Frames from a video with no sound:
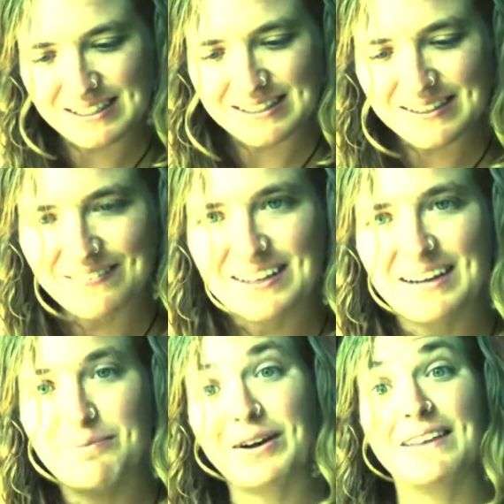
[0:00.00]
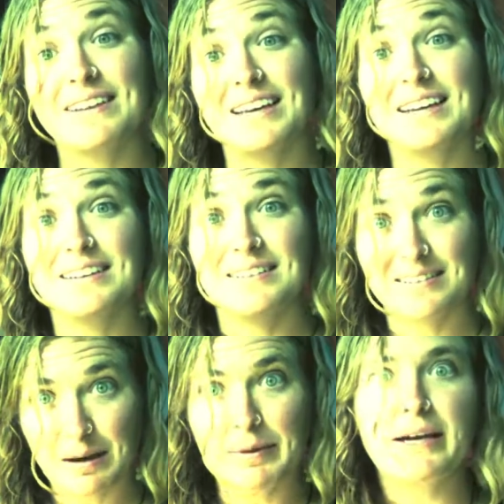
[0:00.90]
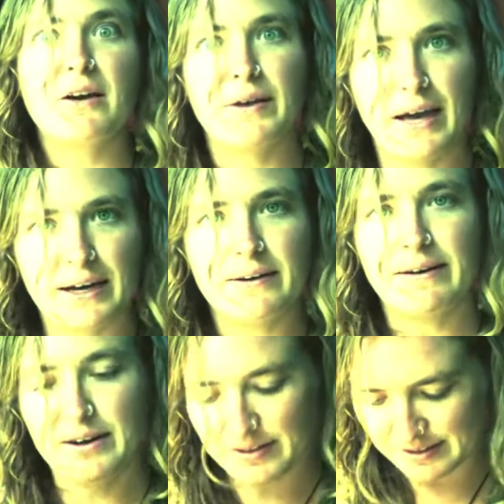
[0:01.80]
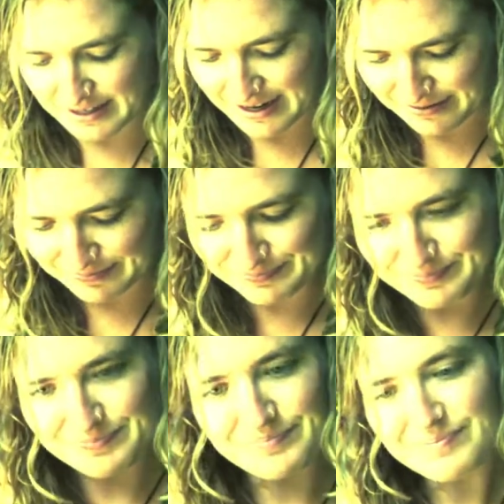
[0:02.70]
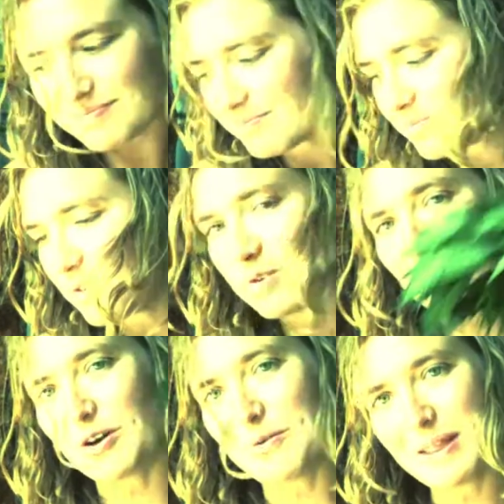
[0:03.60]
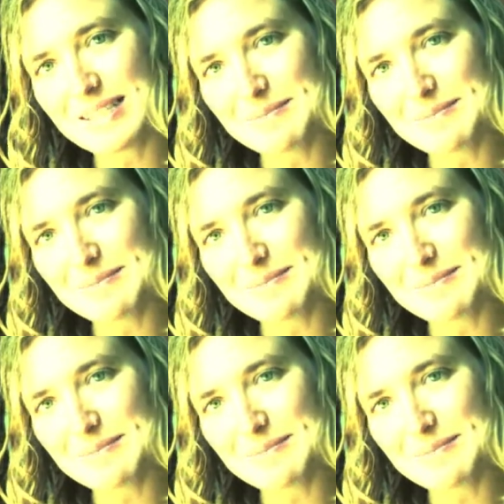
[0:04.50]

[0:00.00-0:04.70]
That's something I'm finally getting, I'm like, oh yeah, I need to write all this down. So that's